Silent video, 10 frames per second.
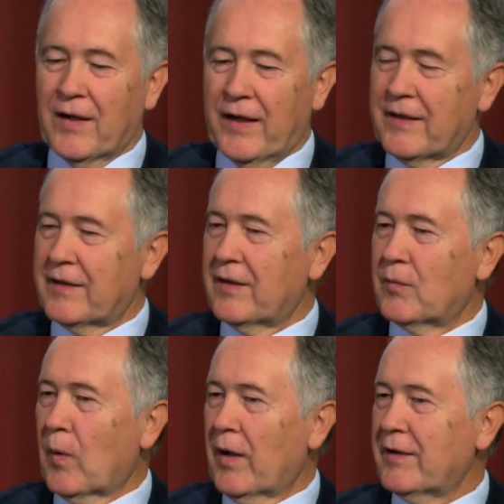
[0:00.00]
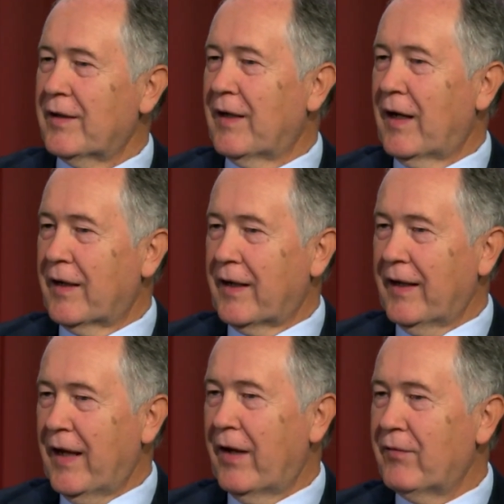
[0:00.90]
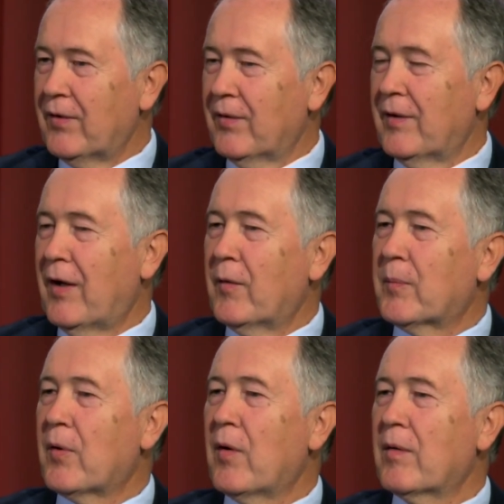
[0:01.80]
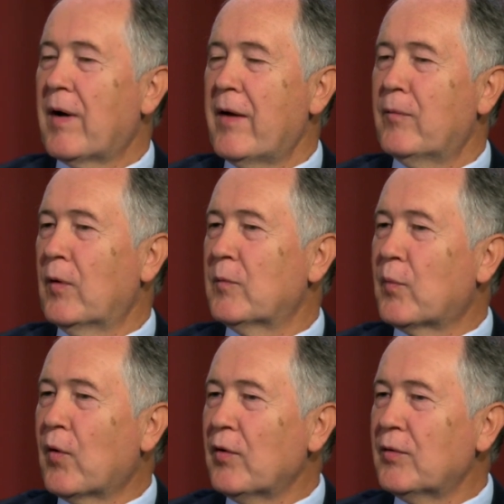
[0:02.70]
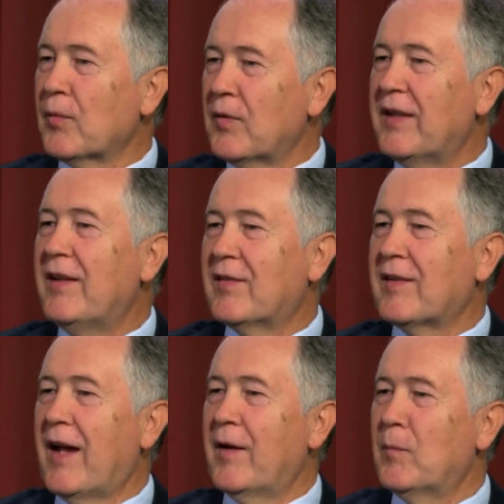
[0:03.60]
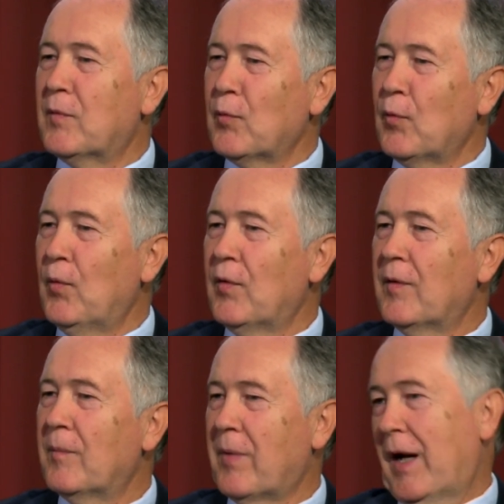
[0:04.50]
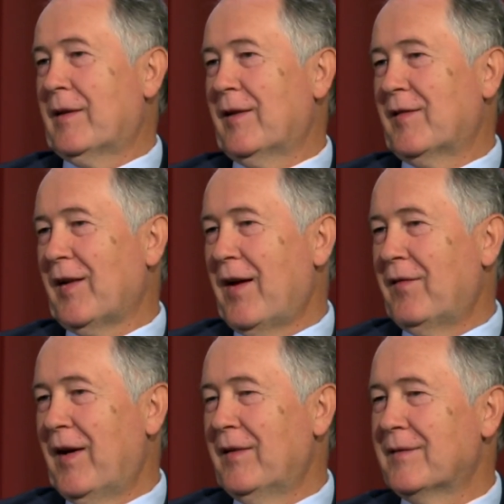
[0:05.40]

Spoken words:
glad that it worked, and I can have you on our program. What brought you this time to Bratislava?